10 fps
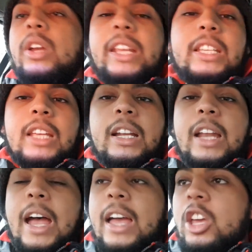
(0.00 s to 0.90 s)
And he said
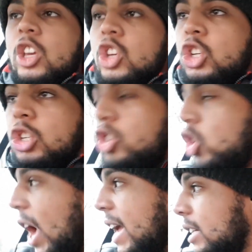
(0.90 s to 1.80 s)
that you should
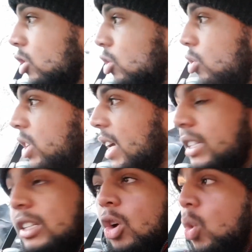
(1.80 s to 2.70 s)
try and
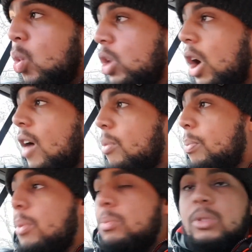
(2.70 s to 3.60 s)
test all the other
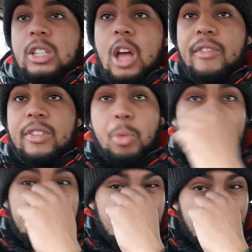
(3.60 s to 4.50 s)
problems. There's other
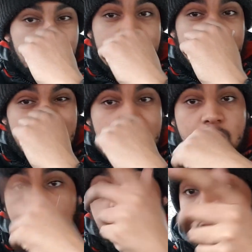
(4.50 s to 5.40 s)
ways to do it.
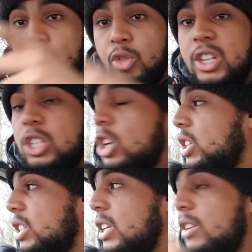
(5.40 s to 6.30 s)
So do your
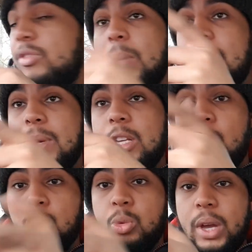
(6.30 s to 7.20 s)
research and see if maybe
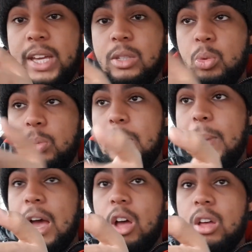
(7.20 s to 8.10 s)
those ways would be
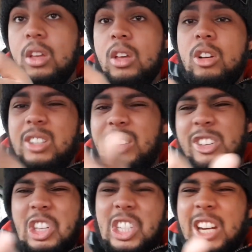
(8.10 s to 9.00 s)
better. Because I
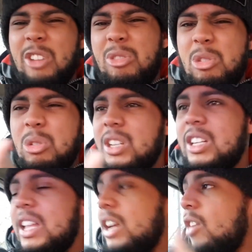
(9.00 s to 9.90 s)
think you can check the fuse and
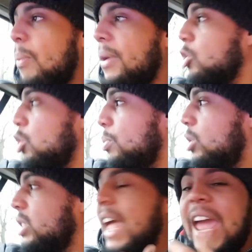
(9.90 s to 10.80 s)
this, that, the other. But it's only
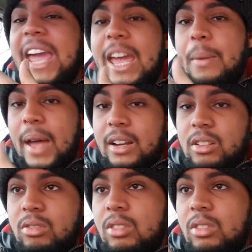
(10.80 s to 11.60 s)
because the AA man